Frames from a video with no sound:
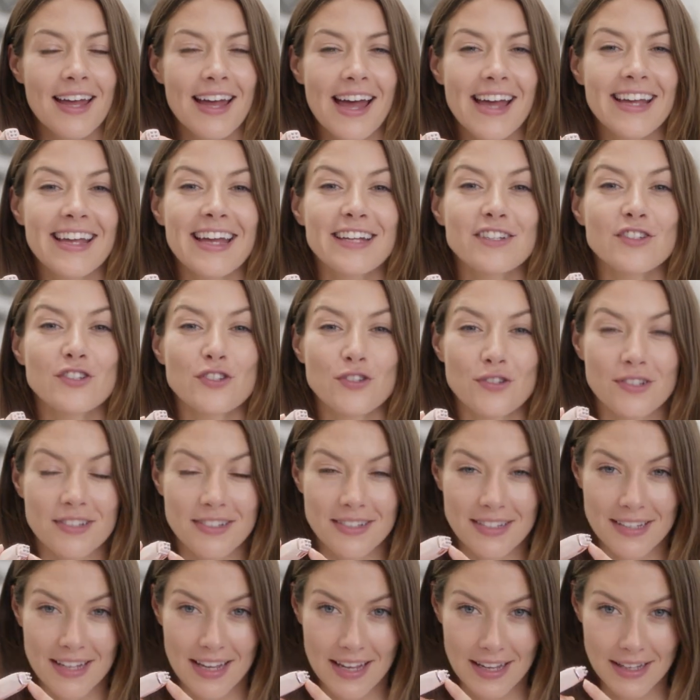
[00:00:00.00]
against your
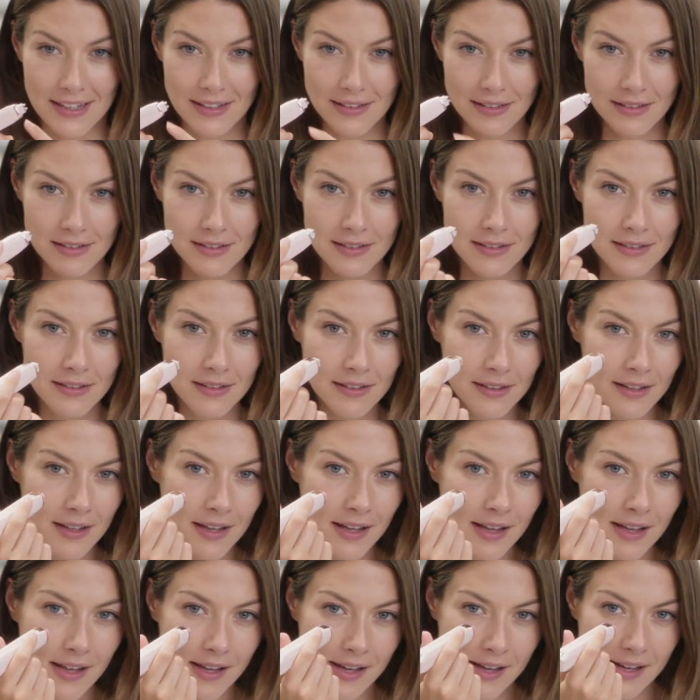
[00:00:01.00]
skin
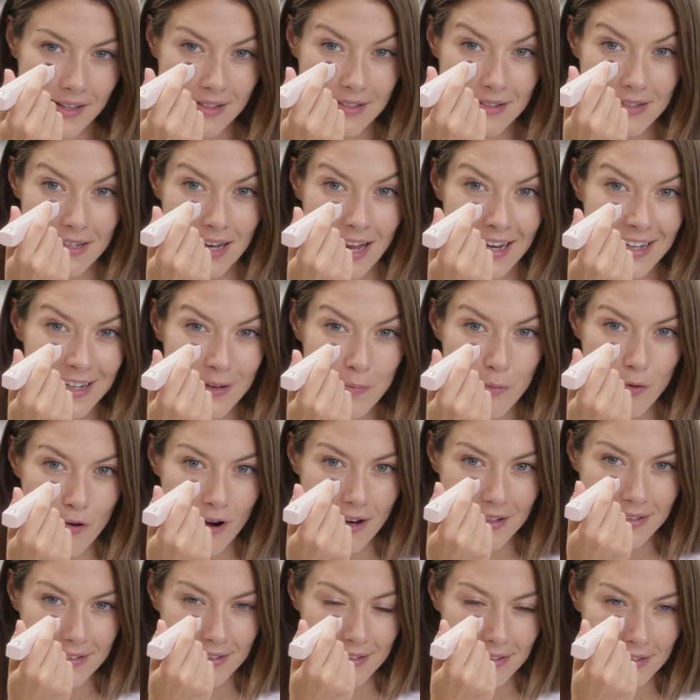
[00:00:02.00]
and slightly
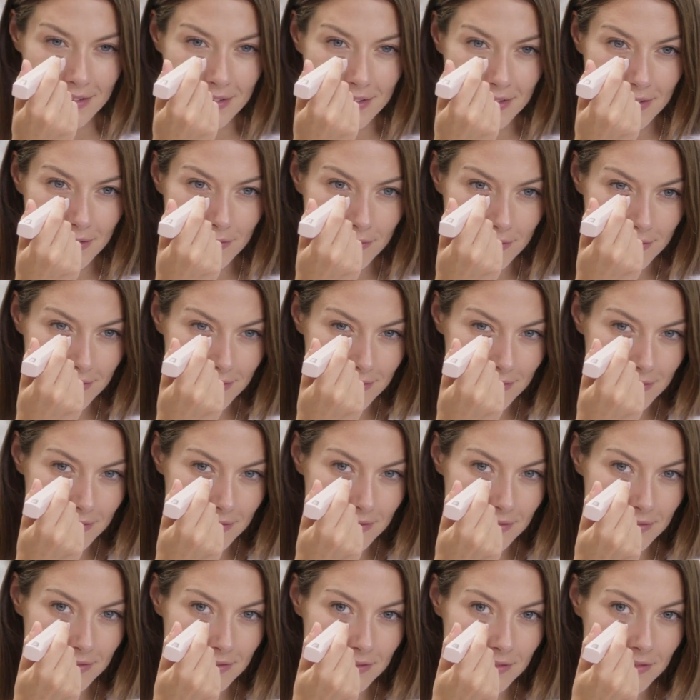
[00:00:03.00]
press it.
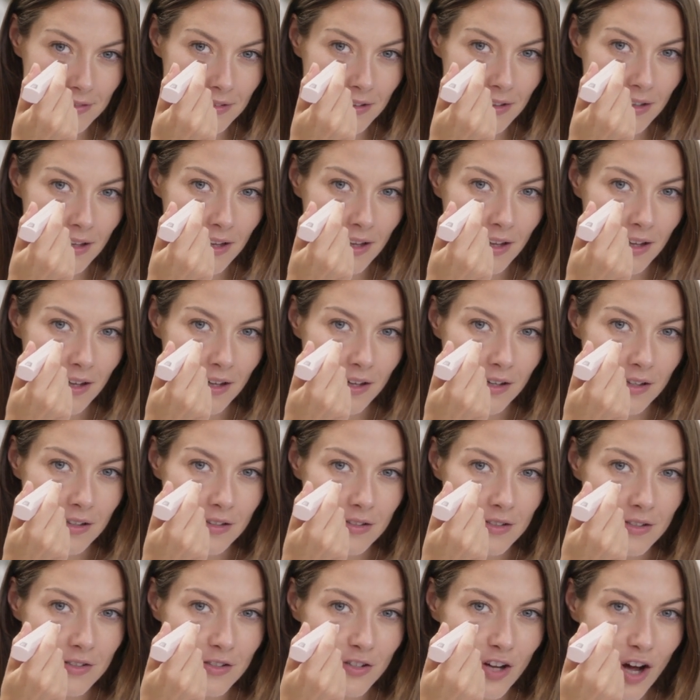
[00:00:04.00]

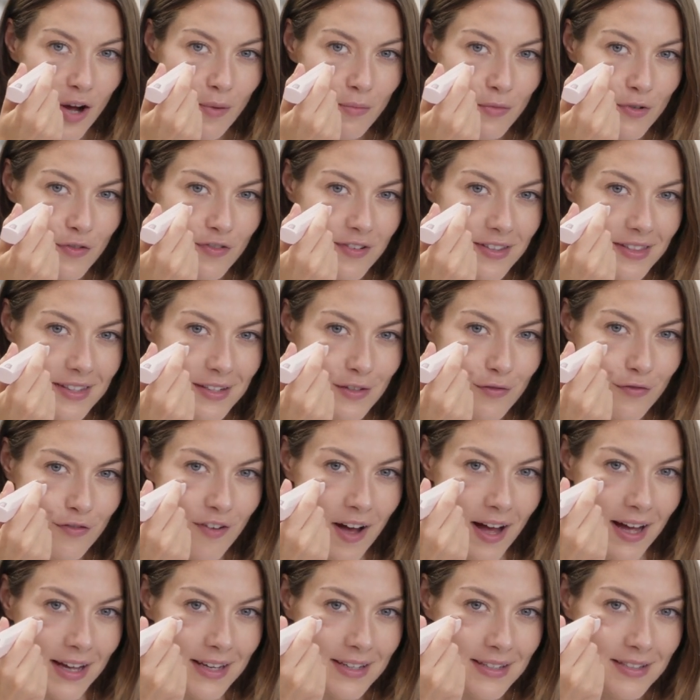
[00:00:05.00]
Start moving the
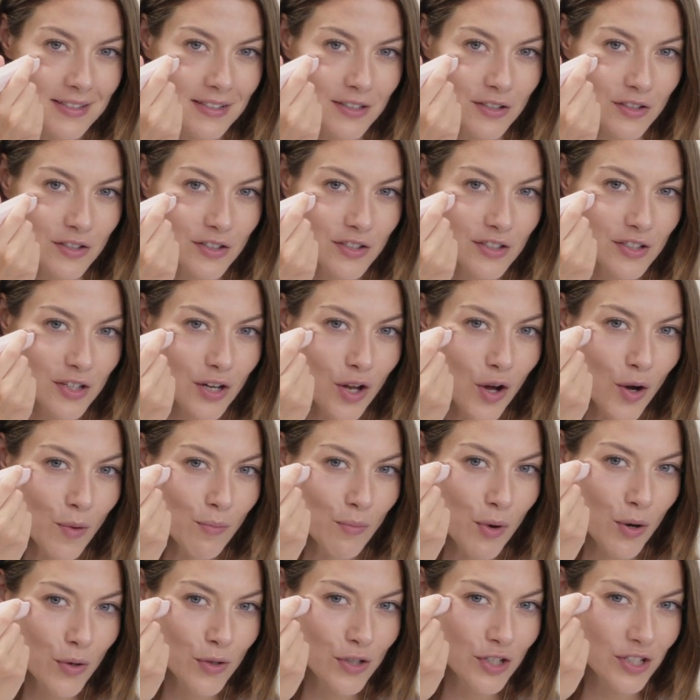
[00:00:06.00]
device in slow
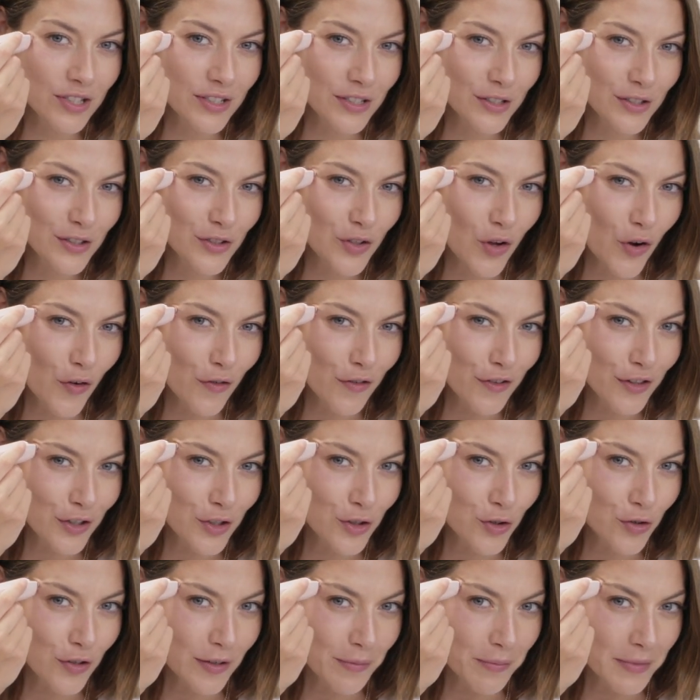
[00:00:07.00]
motions over the
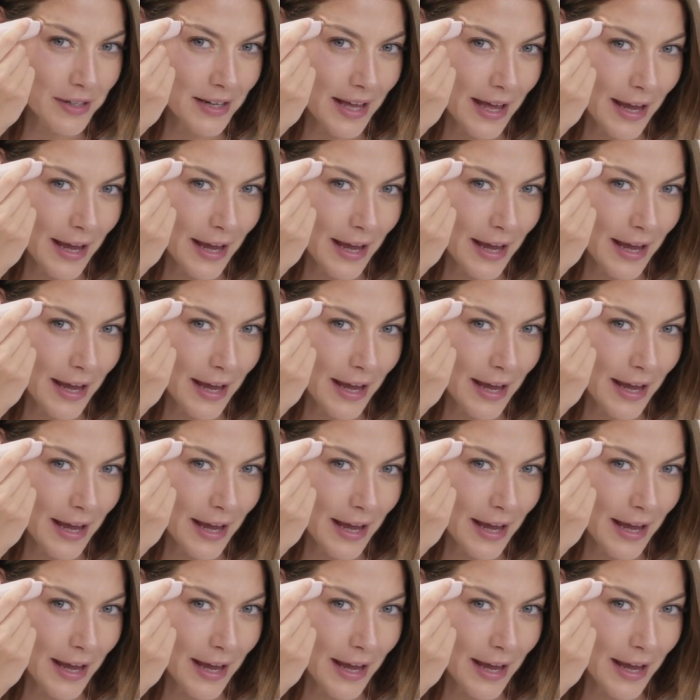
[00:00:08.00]
treatment